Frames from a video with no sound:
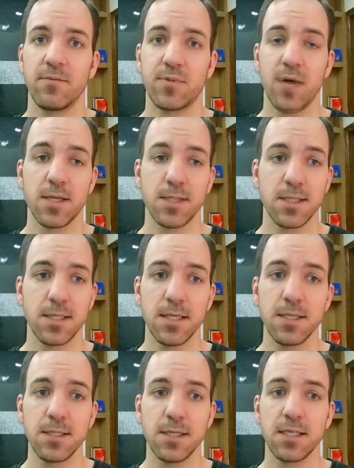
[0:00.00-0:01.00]

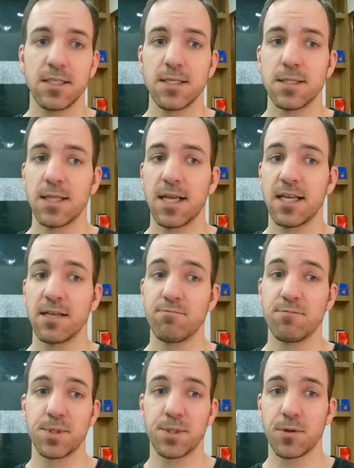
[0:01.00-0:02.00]
processes, such as like
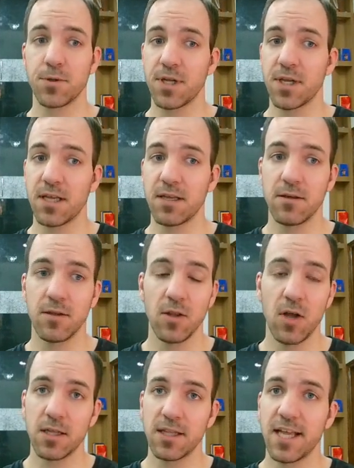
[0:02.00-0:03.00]
sorting
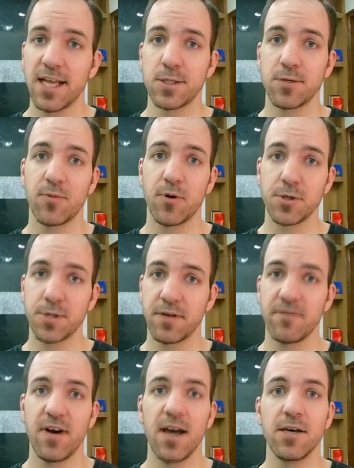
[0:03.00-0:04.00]
long things or
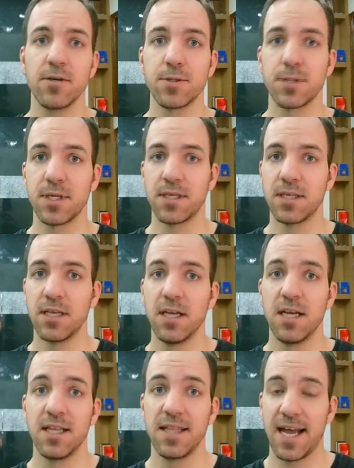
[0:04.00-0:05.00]
parsing files and
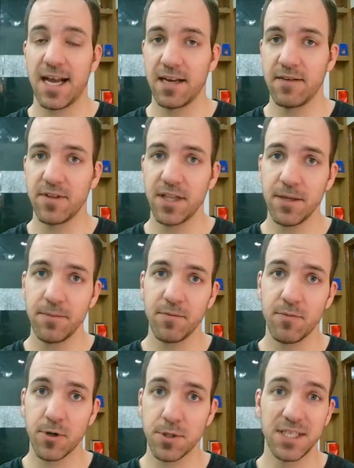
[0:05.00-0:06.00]
that kind of a thing,
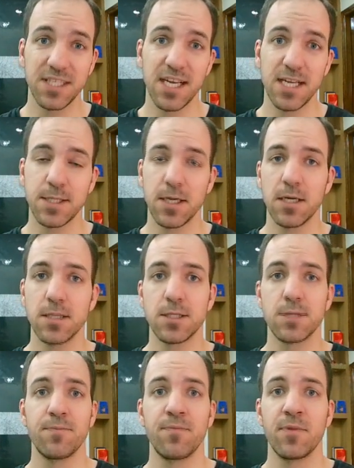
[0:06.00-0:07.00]
parsing
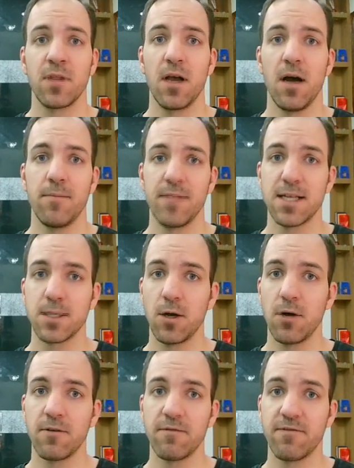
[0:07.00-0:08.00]
JSONs. That's
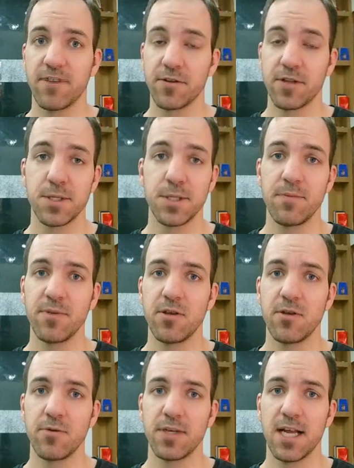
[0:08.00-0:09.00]
all fairly
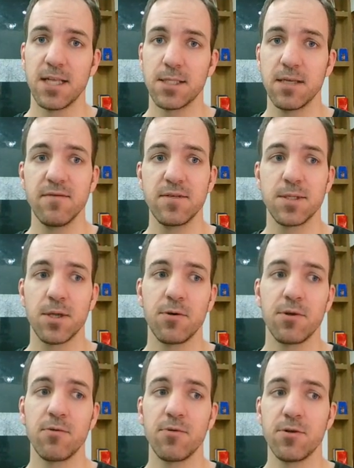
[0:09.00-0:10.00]
CPU intensive, so
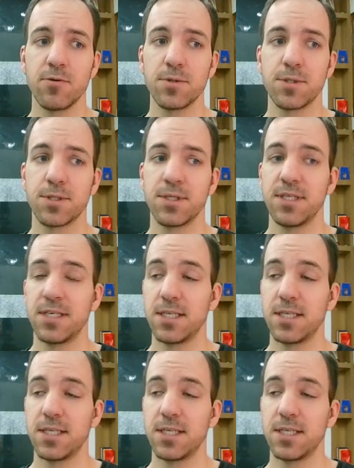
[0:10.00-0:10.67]
you would use